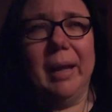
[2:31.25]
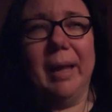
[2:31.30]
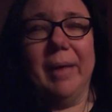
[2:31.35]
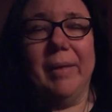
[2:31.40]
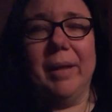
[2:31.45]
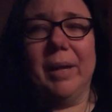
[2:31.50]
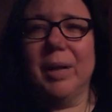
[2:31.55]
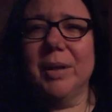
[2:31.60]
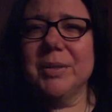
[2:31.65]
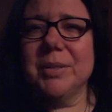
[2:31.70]

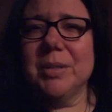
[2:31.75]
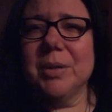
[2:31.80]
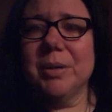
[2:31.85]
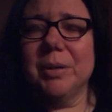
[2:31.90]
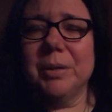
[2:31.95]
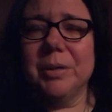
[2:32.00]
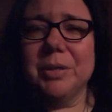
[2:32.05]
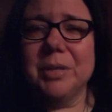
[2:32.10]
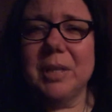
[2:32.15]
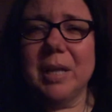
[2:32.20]
And I also
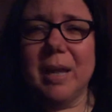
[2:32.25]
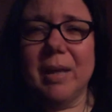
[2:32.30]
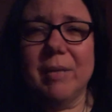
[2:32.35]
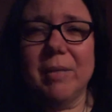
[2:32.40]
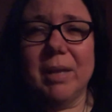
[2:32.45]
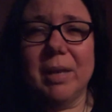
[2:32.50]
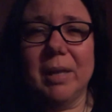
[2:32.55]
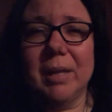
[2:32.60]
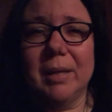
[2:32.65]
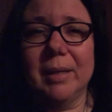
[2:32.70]
understand
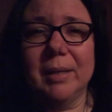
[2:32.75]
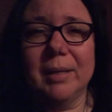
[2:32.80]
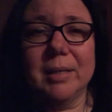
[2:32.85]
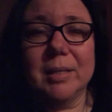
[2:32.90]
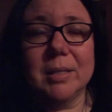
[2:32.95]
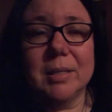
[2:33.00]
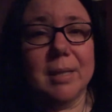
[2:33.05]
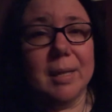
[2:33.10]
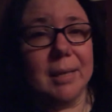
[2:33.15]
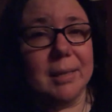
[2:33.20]
that it
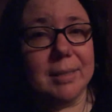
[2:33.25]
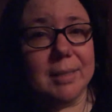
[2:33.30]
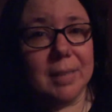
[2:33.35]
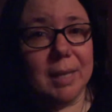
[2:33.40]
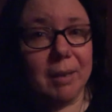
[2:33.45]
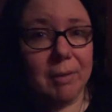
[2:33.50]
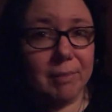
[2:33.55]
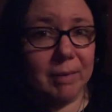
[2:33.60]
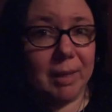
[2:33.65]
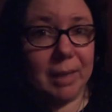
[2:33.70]
is
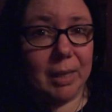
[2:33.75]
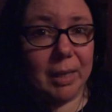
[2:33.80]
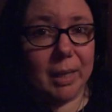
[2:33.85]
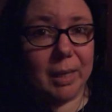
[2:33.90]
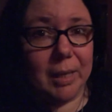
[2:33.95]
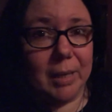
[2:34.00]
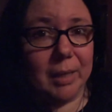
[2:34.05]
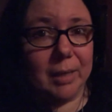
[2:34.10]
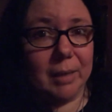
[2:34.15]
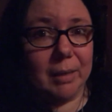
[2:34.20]
Thanksgiving
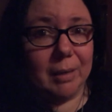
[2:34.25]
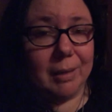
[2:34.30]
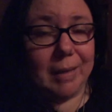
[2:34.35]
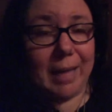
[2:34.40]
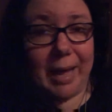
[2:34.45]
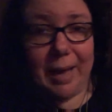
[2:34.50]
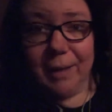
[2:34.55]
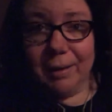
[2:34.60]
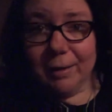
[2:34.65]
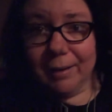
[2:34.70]
in
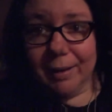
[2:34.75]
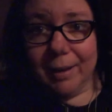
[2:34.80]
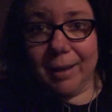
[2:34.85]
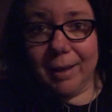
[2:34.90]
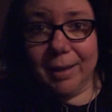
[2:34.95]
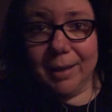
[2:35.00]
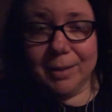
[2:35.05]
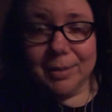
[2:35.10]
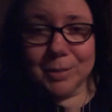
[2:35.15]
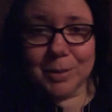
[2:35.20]

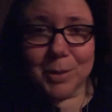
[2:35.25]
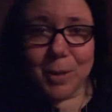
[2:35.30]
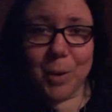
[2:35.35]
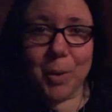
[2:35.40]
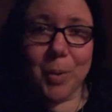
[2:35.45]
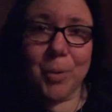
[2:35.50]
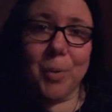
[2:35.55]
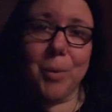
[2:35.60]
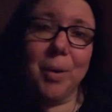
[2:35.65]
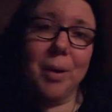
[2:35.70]
Canada,
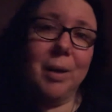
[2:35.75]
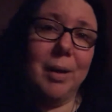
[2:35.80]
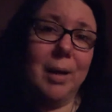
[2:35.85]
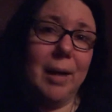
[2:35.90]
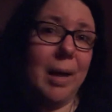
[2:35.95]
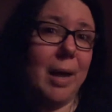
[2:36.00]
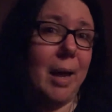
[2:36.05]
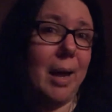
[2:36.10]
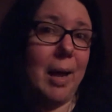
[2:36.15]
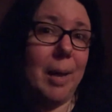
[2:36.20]
so
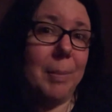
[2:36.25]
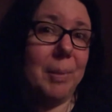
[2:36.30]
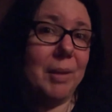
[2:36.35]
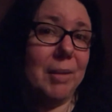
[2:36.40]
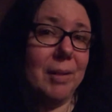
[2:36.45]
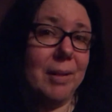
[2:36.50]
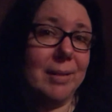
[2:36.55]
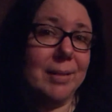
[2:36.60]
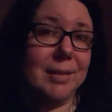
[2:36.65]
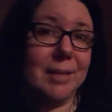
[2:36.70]
happy
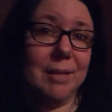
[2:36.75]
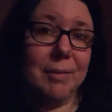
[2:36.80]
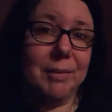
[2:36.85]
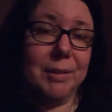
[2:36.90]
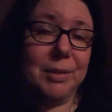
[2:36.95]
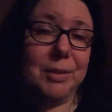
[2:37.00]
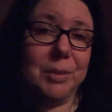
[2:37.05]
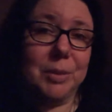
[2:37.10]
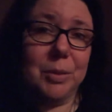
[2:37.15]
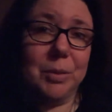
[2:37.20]

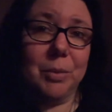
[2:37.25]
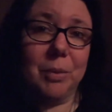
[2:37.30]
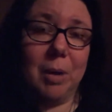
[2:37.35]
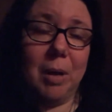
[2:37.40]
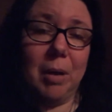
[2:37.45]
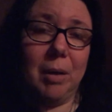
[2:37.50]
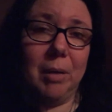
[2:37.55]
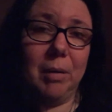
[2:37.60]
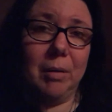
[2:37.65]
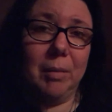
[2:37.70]
Thanksgiving to
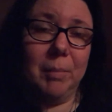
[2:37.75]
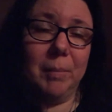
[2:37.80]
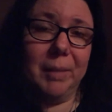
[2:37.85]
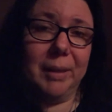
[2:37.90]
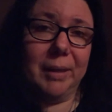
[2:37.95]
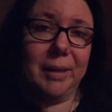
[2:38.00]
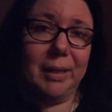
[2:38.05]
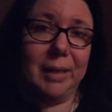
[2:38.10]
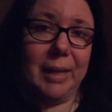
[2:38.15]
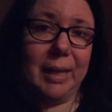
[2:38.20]
all
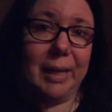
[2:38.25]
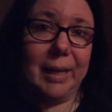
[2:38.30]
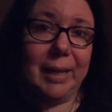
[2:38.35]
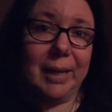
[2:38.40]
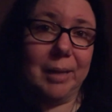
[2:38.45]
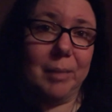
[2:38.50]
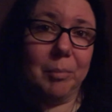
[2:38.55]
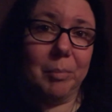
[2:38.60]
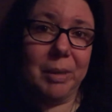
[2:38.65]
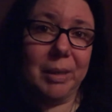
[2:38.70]
my
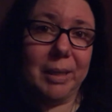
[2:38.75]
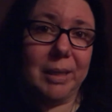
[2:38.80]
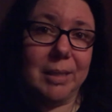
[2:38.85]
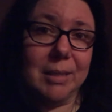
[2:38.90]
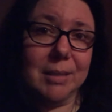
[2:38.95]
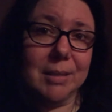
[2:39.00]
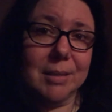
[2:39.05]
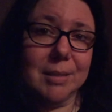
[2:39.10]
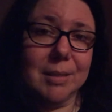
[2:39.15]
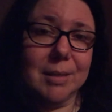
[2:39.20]
Canadian
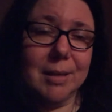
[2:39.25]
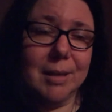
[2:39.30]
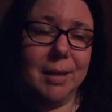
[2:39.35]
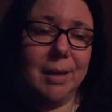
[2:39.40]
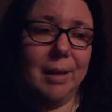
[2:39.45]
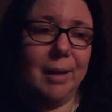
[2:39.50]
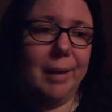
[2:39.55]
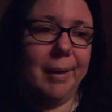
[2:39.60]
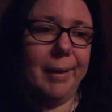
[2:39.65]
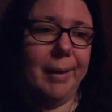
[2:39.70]
buddies,
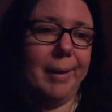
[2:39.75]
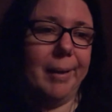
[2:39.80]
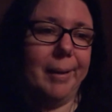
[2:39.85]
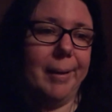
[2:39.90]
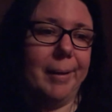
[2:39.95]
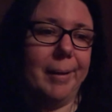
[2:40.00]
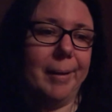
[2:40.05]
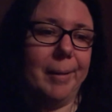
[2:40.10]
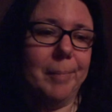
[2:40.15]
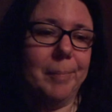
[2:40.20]

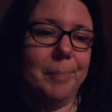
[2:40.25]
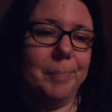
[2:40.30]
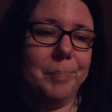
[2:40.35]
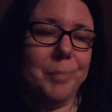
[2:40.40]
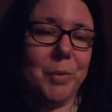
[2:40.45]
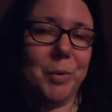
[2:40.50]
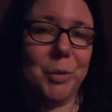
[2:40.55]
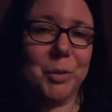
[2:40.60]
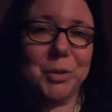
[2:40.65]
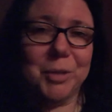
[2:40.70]
um,
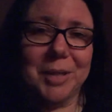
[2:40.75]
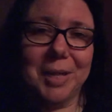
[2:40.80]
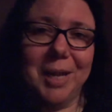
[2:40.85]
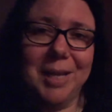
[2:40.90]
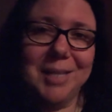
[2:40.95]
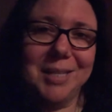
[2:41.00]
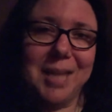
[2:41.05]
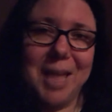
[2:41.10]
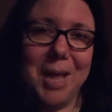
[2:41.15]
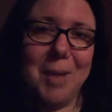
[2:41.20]
or should I
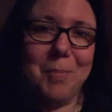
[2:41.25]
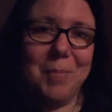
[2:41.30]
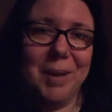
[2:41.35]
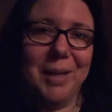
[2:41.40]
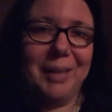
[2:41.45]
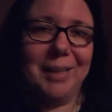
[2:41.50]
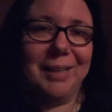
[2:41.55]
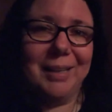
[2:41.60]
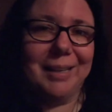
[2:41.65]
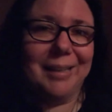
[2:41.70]
say
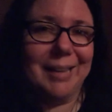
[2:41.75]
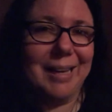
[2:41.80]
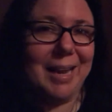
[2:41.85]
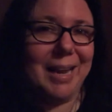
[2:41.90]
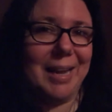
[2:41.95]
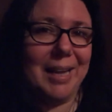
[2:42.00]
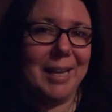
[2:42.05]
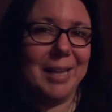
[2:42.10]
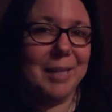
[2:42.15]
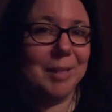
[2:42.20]
my
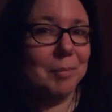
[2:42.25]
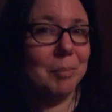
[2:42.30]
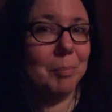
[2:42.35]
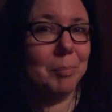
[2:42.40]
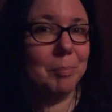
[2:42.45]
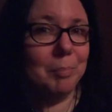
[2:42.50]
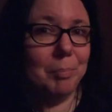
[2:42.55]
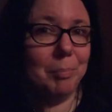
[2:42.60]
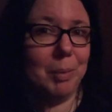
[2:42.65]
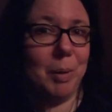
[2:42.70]
Canadian
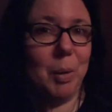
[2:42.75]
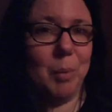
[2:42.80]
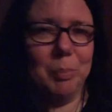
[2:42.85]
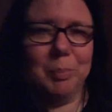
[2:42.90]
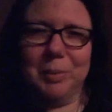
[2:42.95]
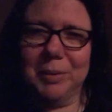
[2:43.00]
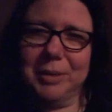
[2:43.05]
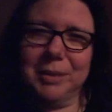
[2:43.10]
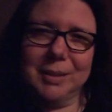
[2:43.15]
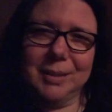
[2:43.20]

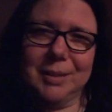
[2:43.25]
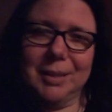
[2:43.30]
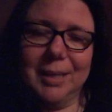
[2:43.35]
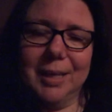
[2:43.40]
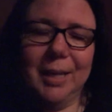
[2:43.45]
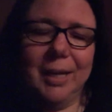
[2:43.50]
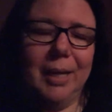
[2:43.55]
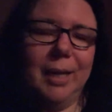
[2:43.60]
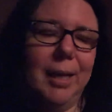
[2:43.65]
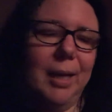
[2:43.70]
poples,
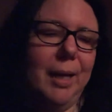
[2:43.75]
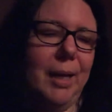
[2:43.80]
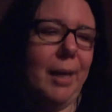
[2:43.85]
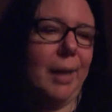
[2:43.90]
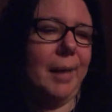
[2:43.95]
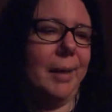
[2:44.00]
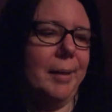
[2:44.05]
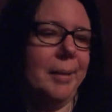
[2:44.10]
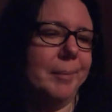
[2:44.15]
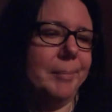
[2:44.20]

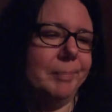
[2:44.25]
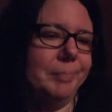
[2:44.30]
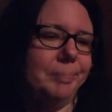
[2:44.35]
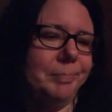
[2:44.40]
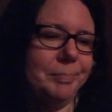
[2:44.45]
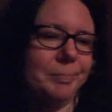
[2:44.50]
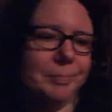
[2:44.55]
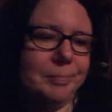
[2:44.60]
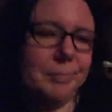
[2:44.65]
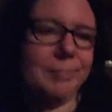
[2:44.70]
um,
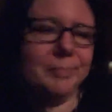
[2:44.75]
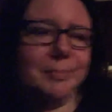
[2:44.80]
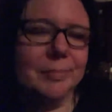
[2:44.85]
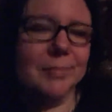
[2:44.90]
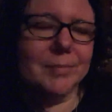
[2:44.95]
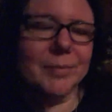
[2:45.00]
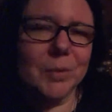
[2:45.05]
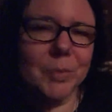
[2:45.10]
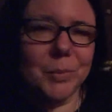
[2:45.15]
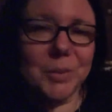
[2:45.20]

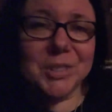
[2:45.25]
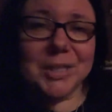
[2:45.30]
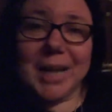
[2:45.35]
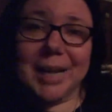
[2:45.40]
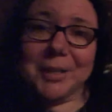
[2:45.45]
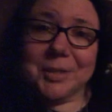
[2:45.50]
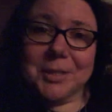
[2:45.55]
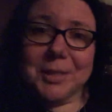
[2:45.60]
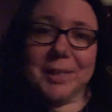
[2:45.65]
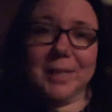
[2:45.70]
which
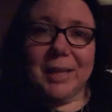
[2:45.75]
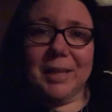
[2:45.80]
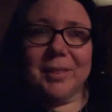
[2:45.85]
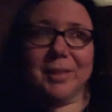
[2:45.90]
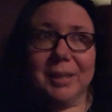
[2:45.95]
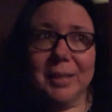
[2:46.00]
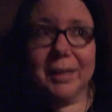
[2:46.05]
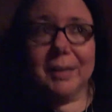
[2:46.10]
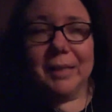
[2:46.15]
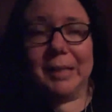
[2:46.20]
actually I
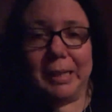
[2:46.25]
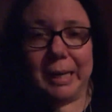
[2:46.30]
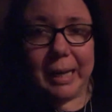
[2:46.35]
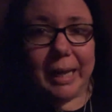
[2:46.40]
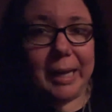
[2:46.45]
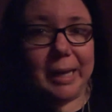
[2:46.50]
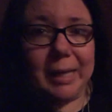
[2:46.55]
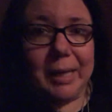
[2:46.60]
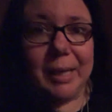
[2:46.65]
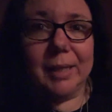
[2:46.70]
think a
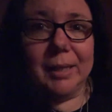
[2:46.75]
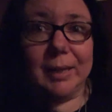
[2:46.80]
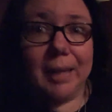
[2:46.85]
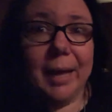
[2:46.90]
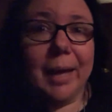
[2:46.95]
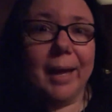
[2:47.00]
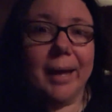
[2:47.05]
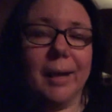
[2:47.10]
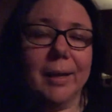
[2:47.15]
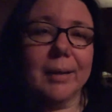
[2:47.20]
Canadian,
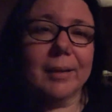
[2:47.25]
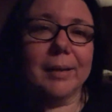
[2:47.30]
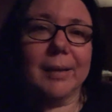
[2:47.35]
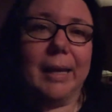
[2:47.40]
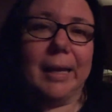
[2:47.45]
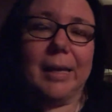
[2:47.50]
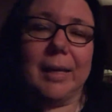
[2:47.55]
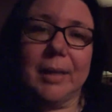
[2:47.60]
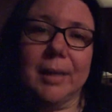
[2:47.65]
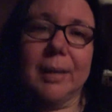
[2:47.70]
yeah, a
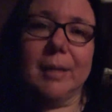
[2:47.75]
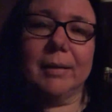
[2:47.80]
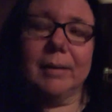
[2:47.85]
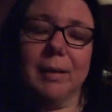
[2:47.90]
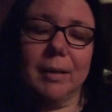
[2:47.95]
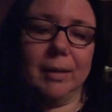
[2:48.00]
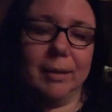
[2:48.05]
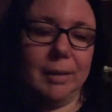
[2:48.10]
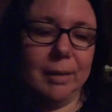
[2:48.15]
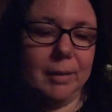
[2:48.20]
Canadian
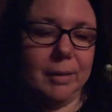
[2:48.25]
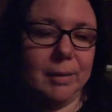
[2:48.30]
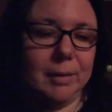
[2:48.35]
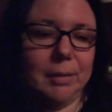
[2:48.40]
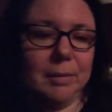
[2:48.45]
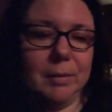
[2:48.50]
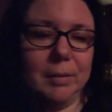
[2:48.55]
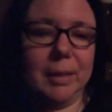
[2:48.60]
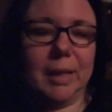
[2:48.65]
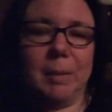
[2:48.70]
uh,
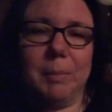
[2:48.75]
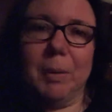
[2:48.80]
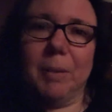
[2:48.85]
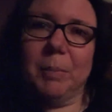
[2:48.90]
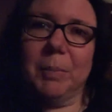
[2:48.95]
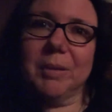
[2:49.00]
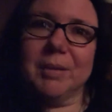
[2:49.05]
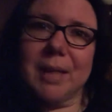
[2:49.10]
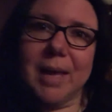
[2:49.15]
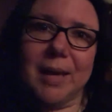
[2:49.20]
came
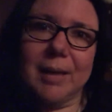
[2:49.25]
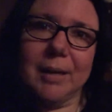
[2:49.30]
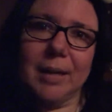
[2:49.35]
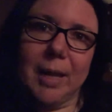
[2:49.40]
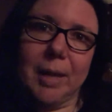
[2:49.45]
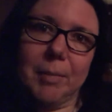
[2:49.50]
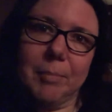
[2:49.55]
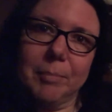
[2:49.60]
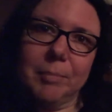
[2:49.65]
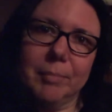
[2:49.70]
up with that
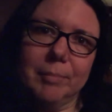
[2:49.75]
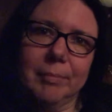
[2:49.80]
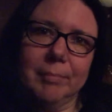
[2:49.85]
name.